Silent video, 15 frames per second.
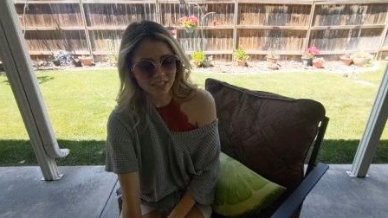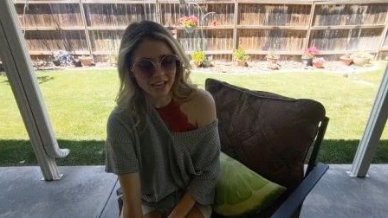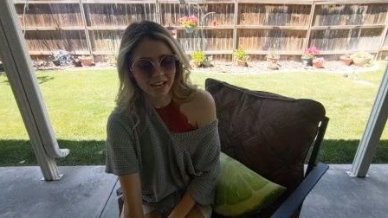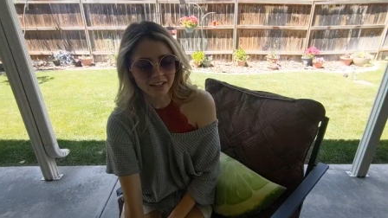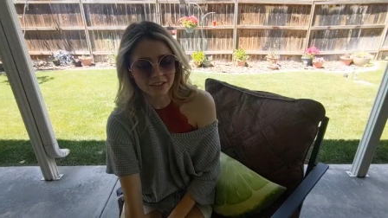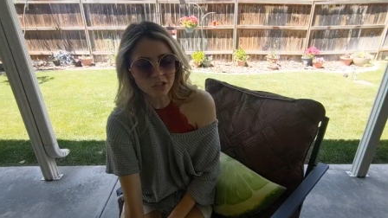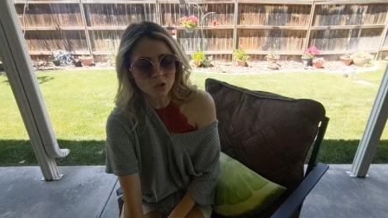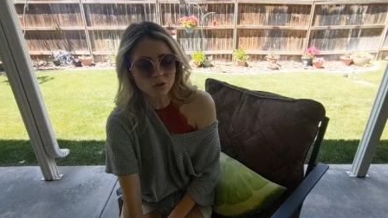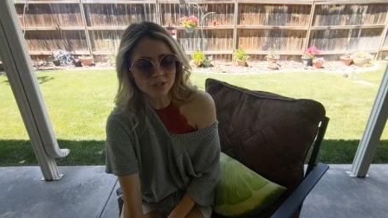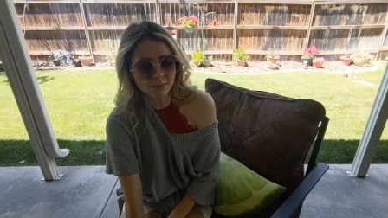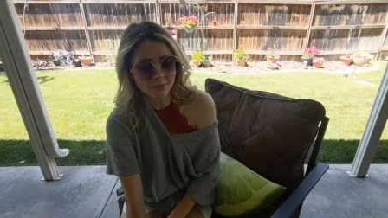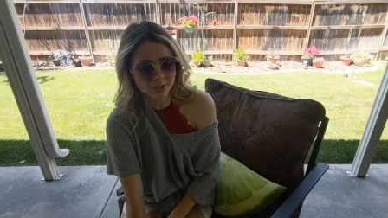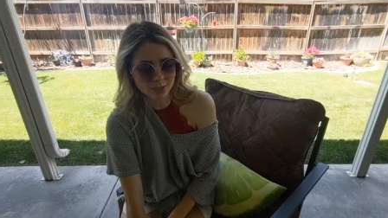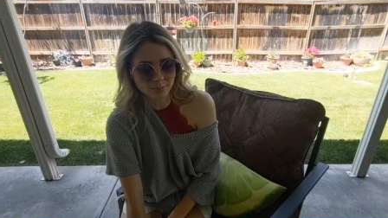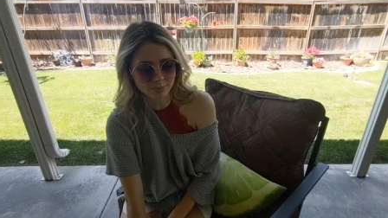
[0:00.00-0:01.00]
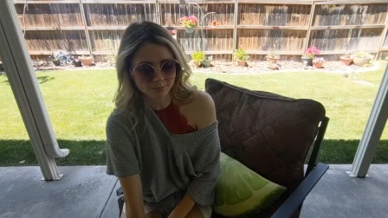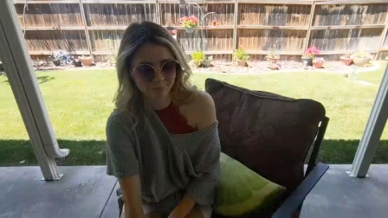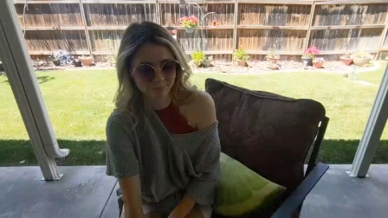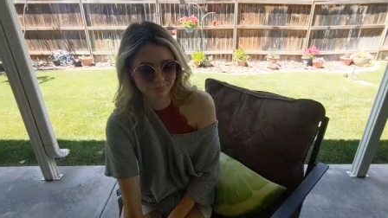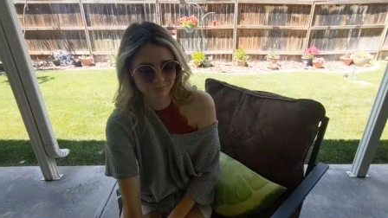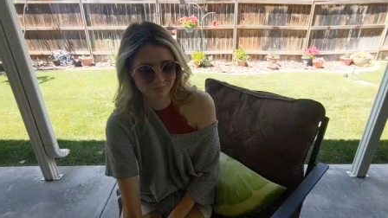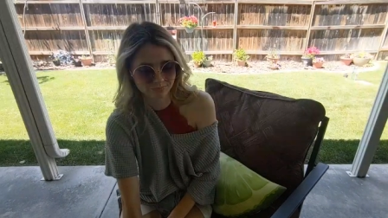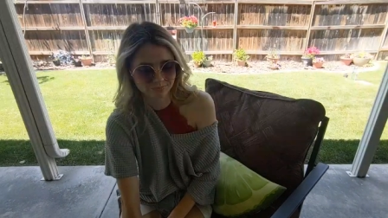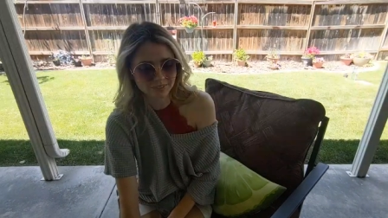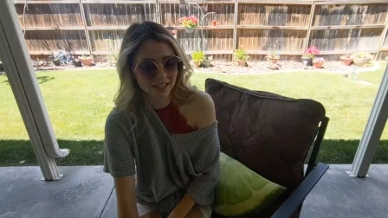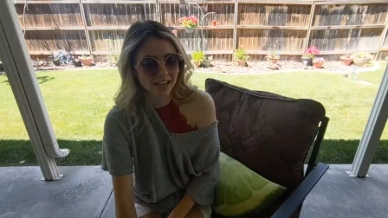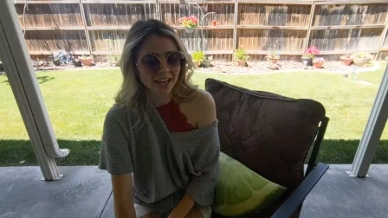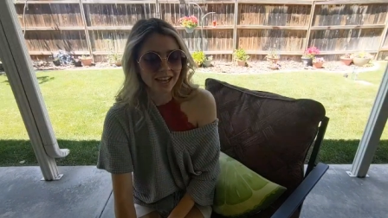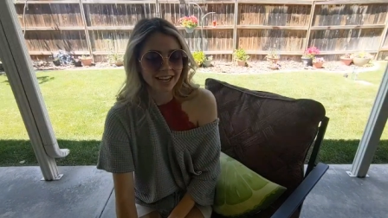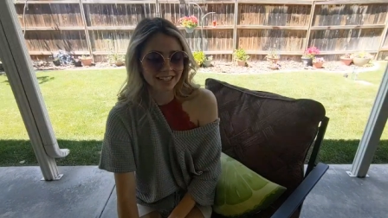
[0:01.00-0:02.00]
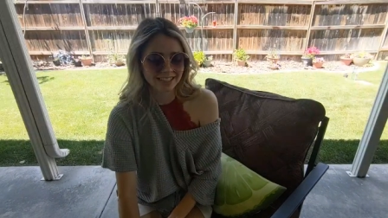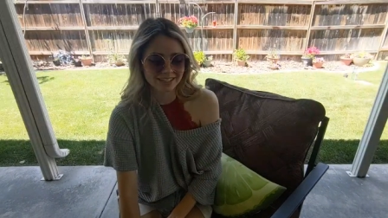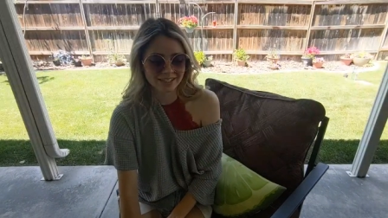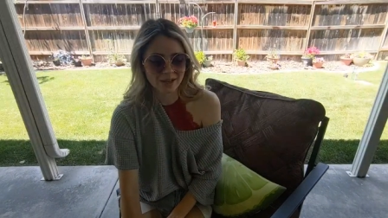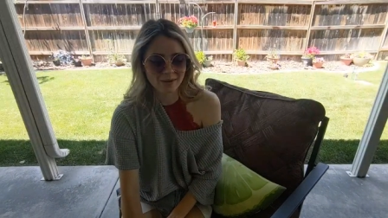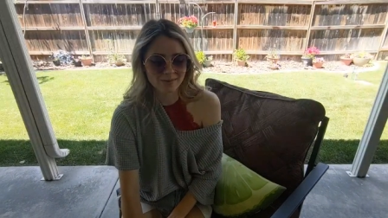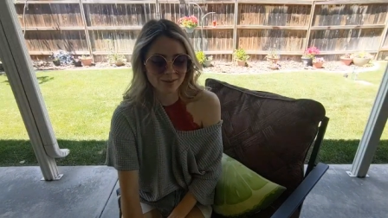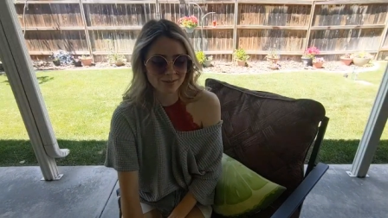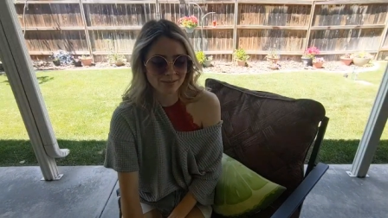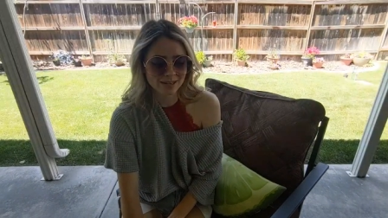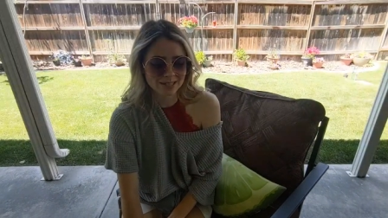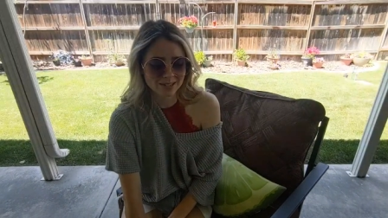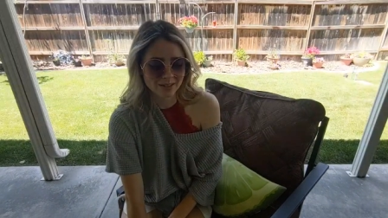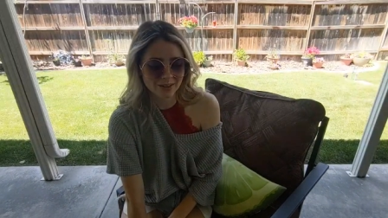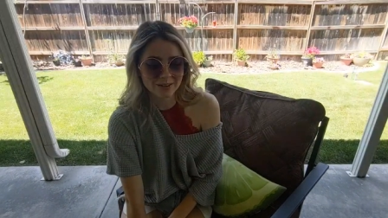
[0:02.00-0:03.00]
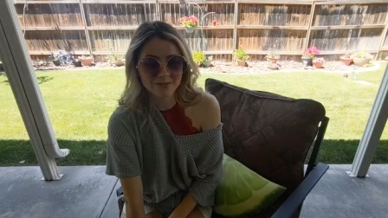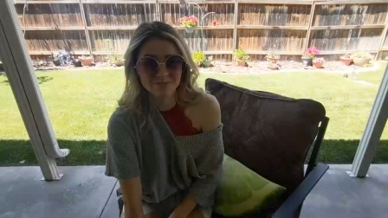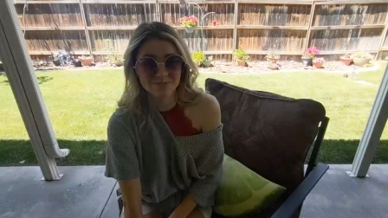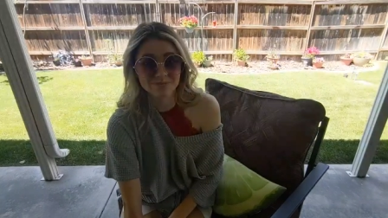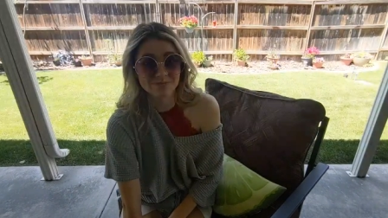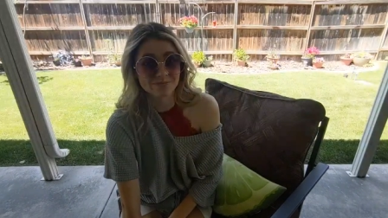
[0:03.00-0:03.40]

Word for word: Yeah, a little something something. I need to upload my song.